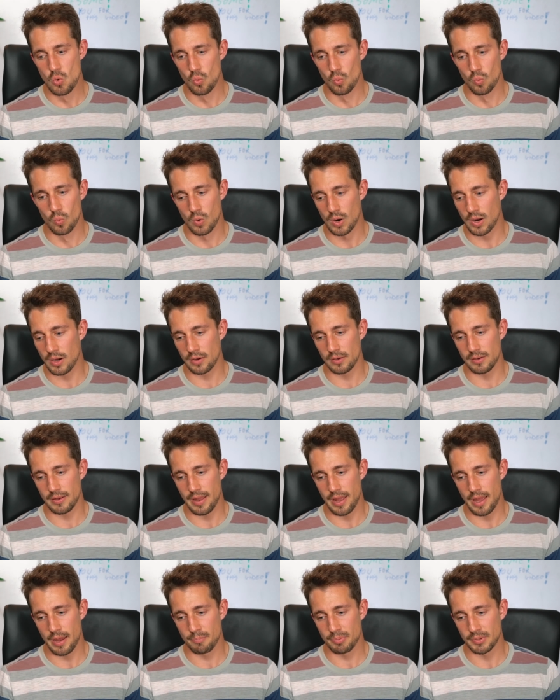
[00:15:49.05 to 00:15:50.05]
what
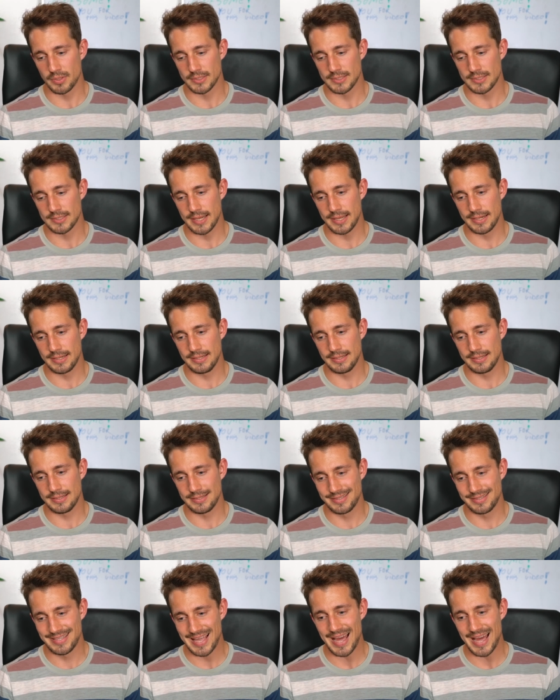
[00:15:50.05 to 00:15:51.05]
happens.
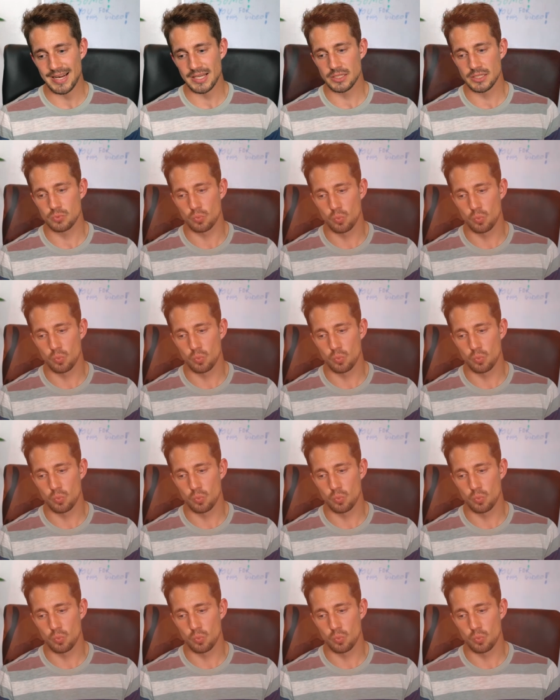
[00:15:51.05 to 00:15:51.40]
And that is